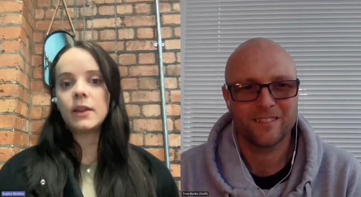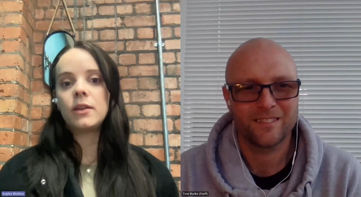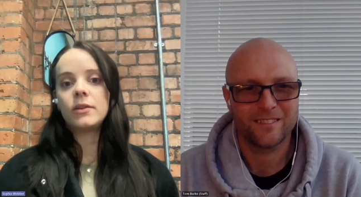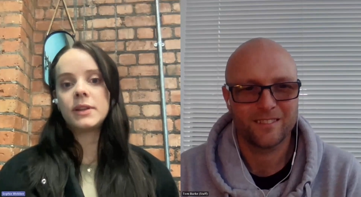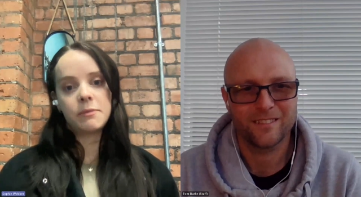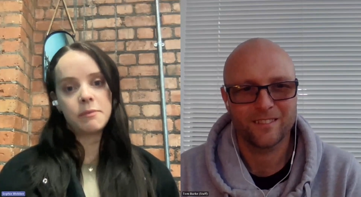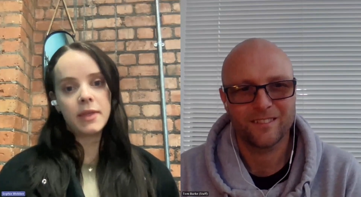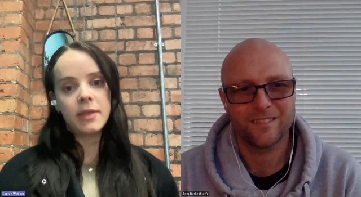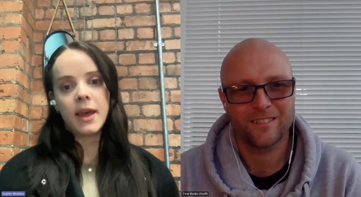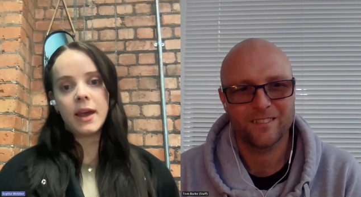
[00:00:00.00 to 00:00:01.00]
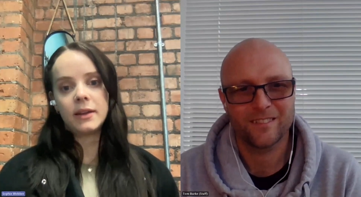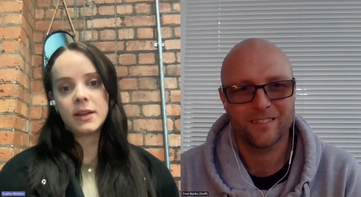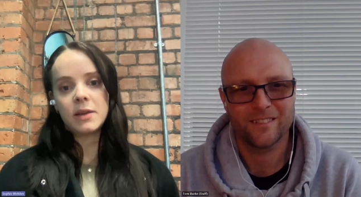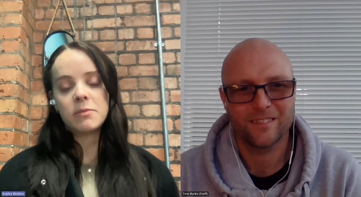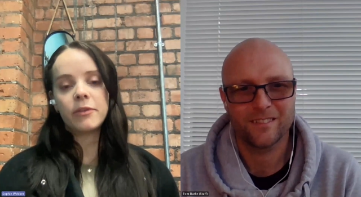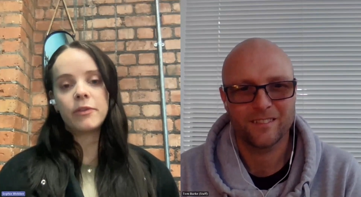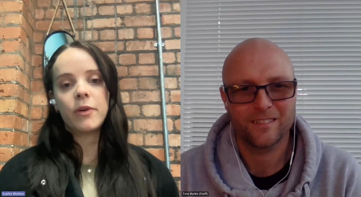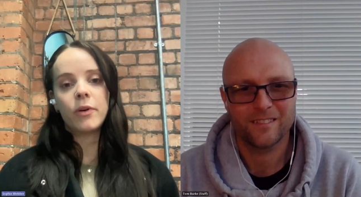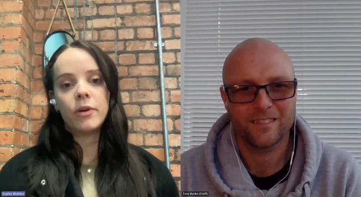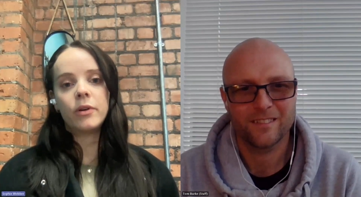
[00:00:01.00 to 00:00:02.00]
Speaker 1: said, those that have been there, done it
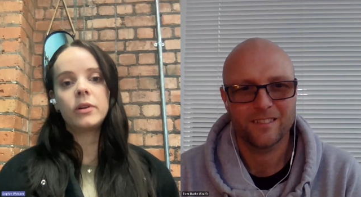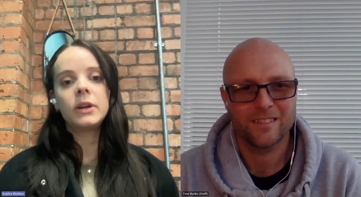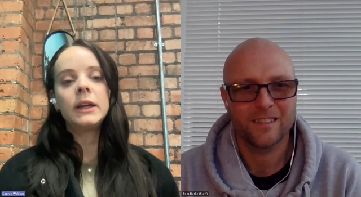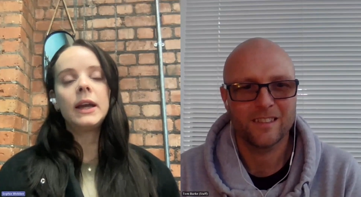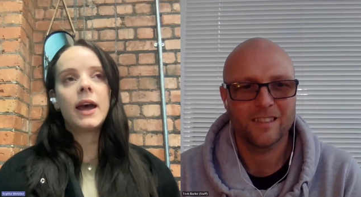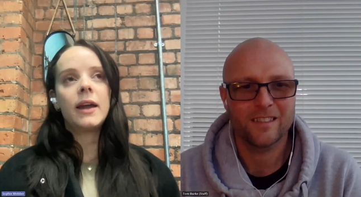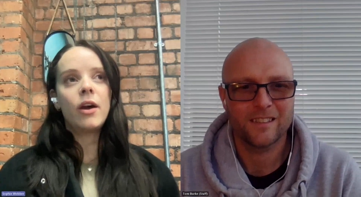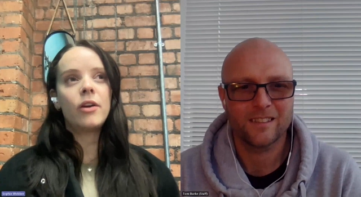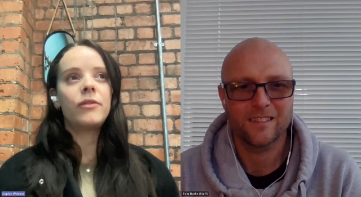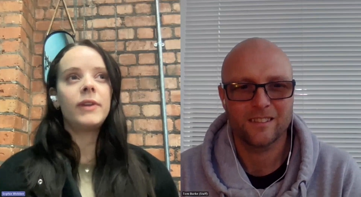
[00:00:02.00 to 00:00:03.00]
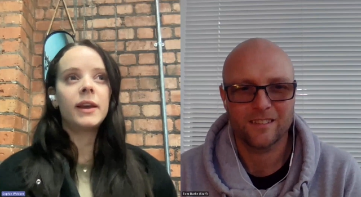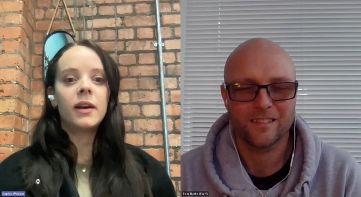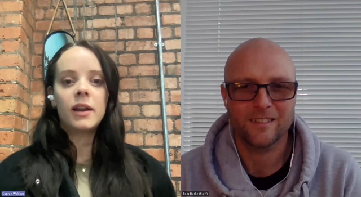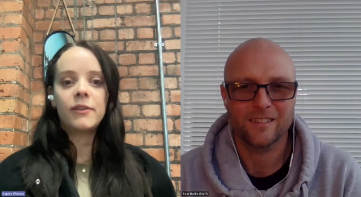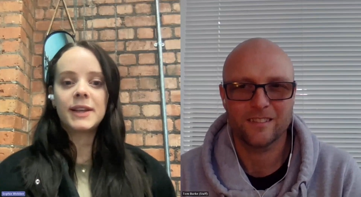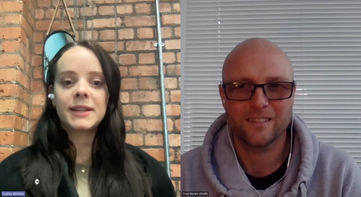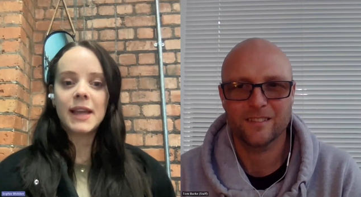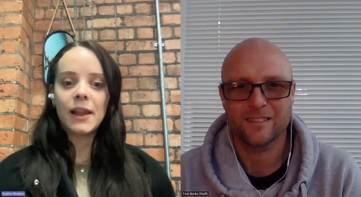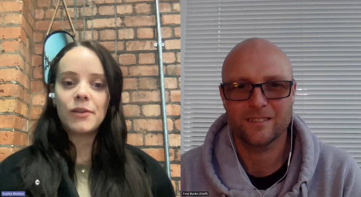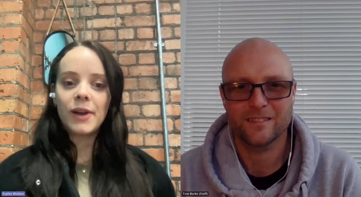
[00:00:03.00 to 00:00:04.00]
before, and hopefully you can kind of
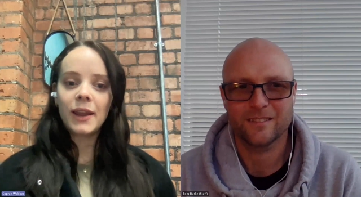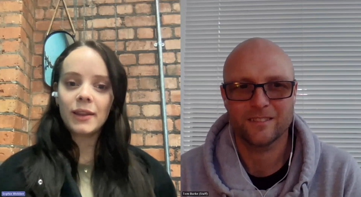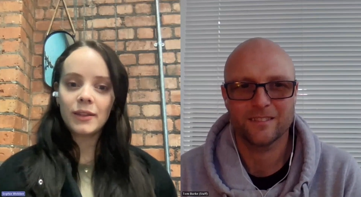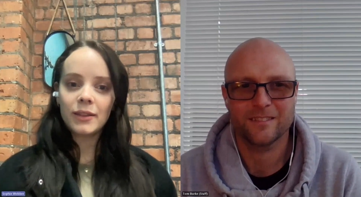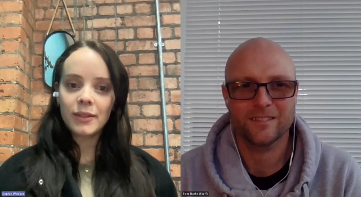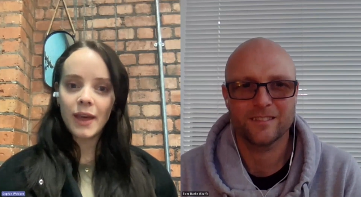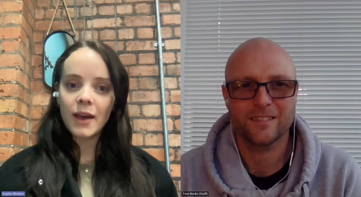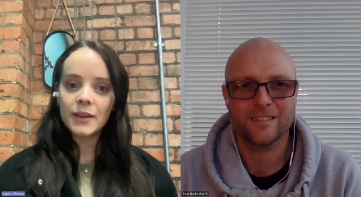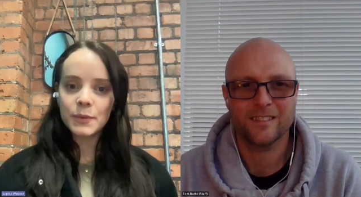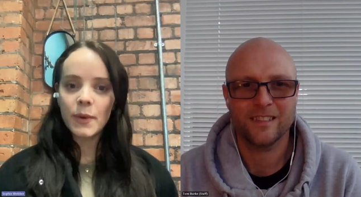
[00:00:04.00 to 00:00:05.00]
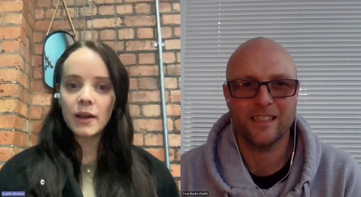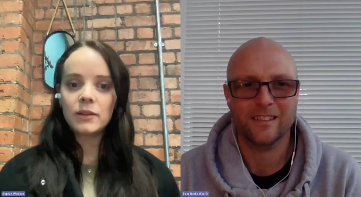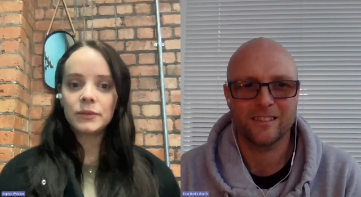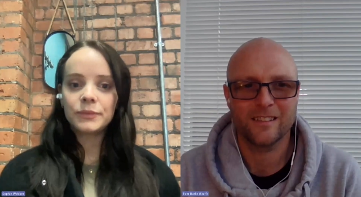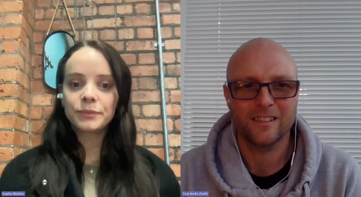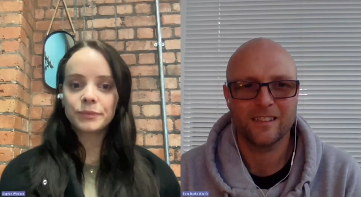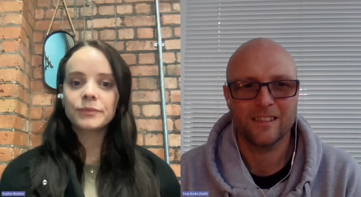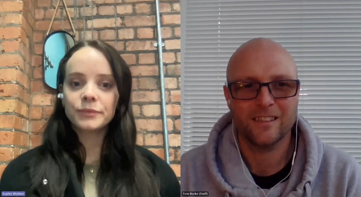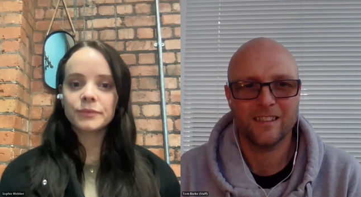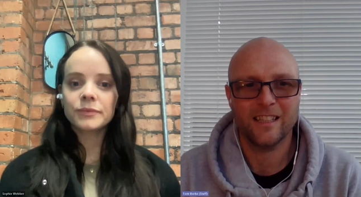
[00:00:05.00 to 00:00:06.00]
accelerate that as well.
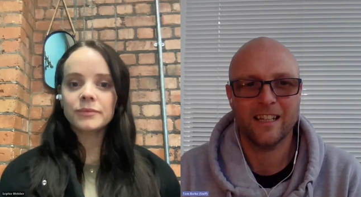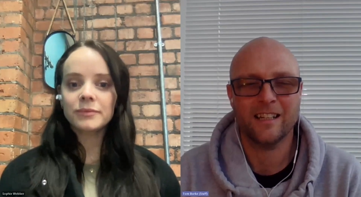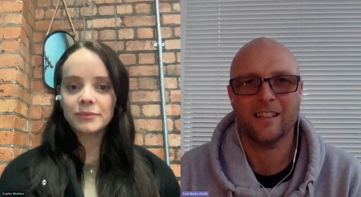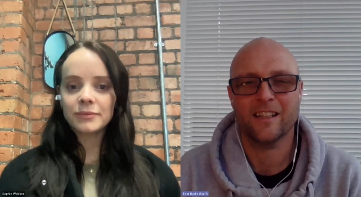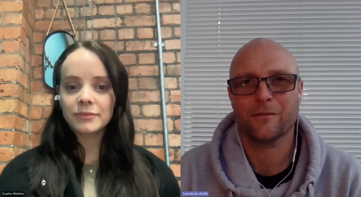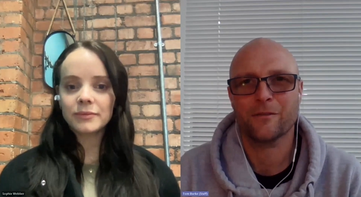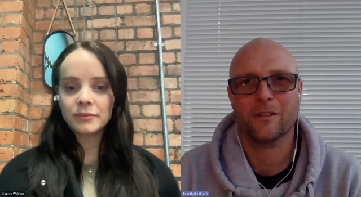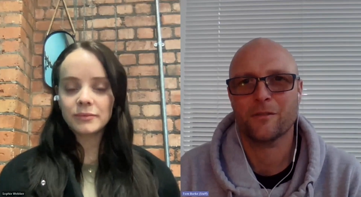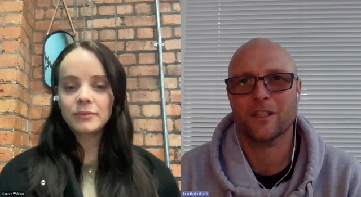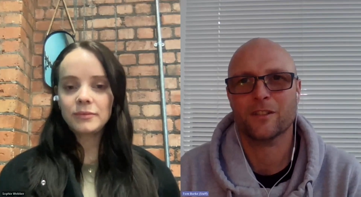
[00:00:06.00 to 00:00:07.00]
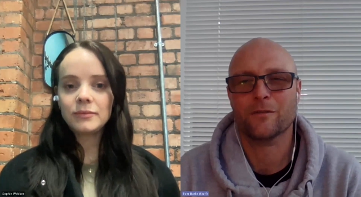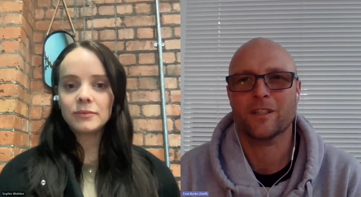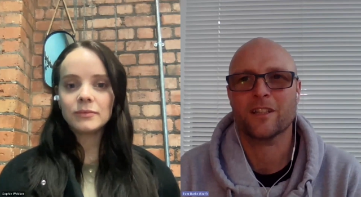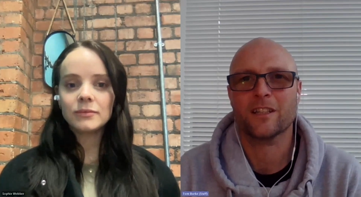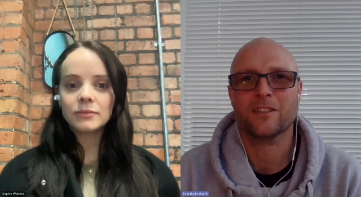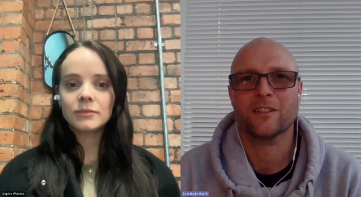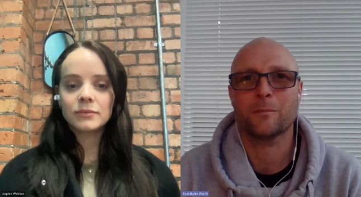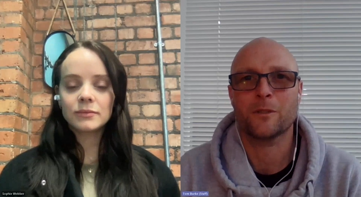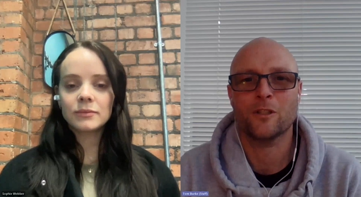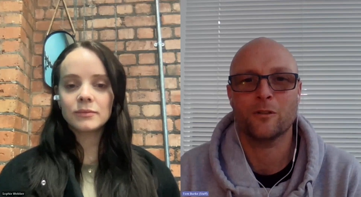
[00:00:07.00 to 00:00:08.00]
Speaker 2: Yeah, I think it's a fantastic
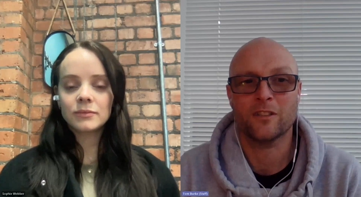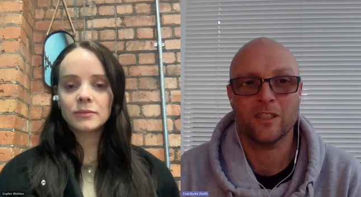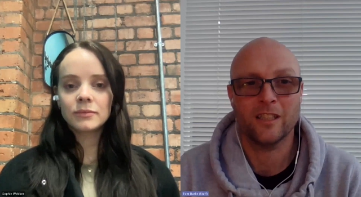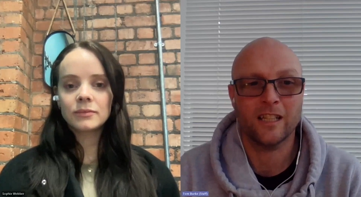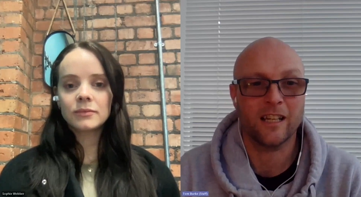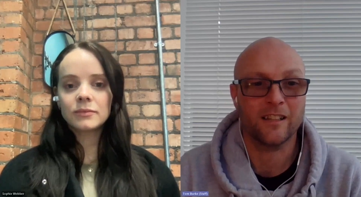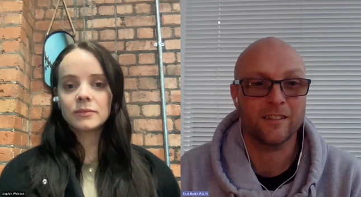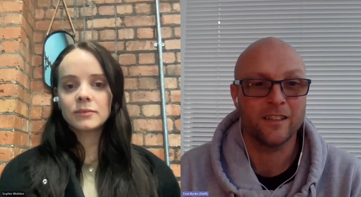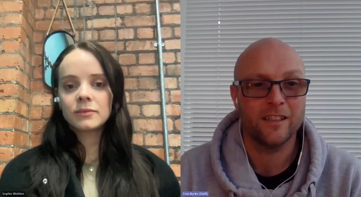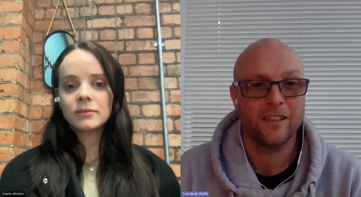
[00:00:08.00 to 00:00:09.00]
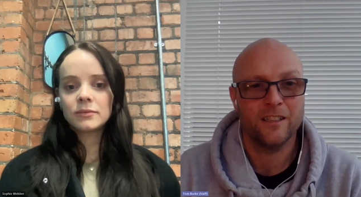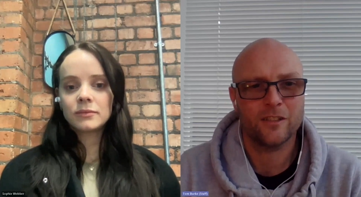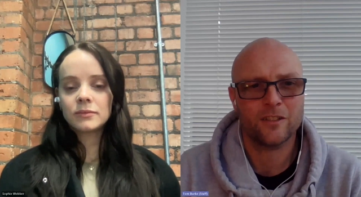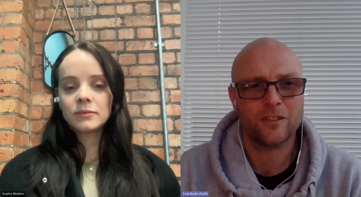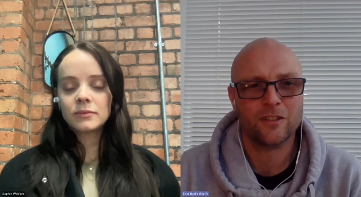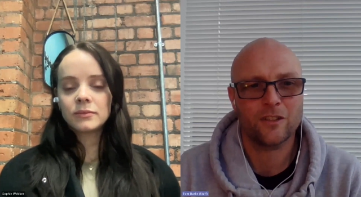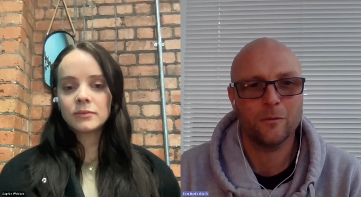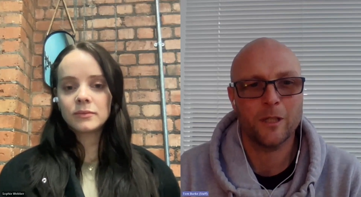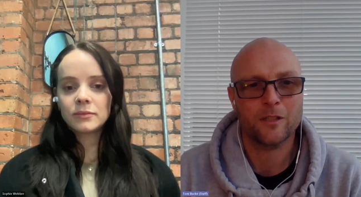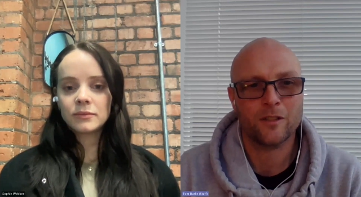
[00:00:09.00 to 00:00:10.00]
opportunity and just so
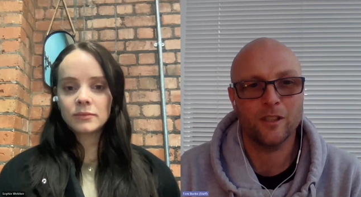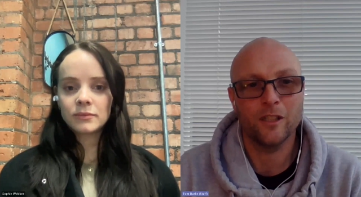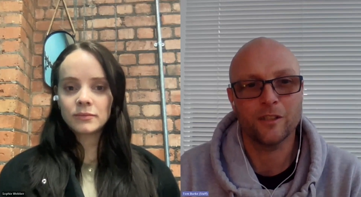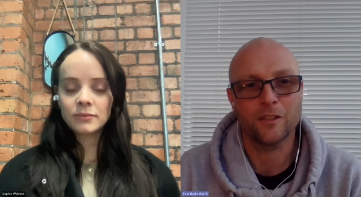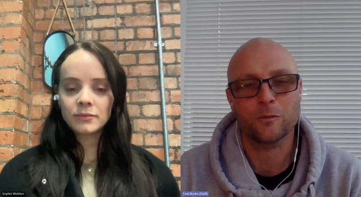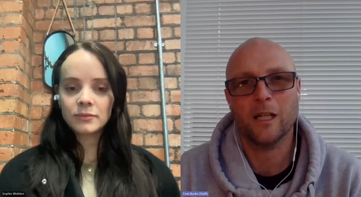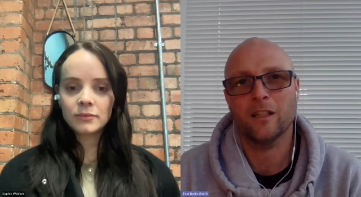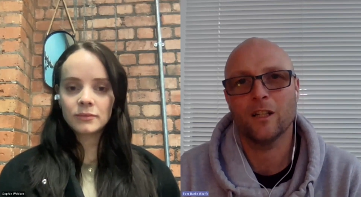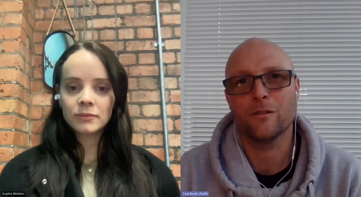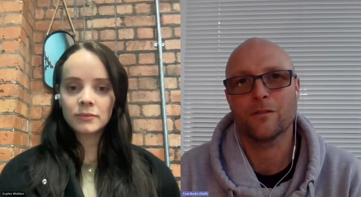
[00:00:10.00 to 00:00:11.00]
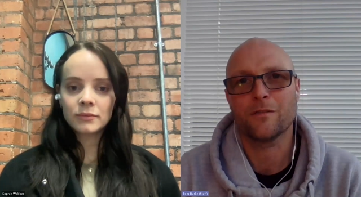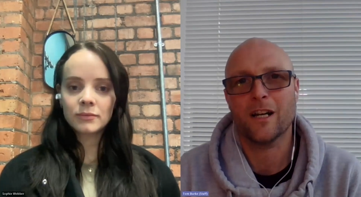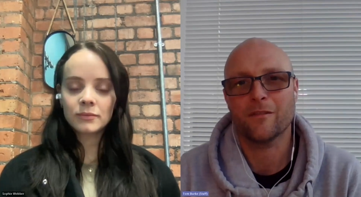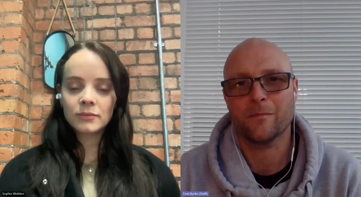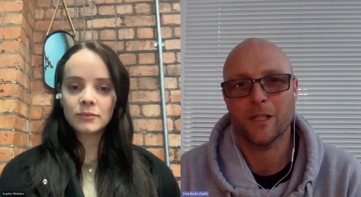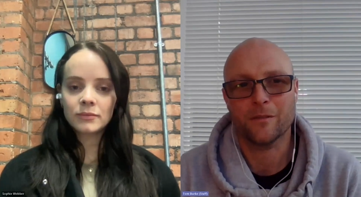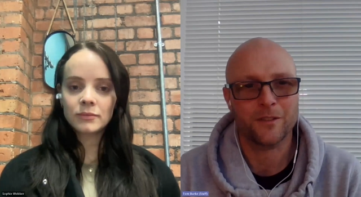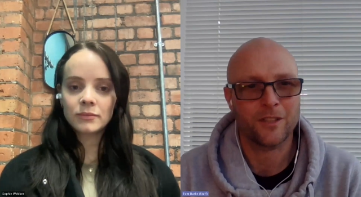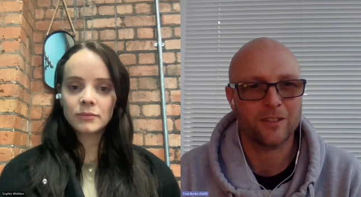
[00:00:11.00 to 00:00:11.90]
much to learn as well over 5 months,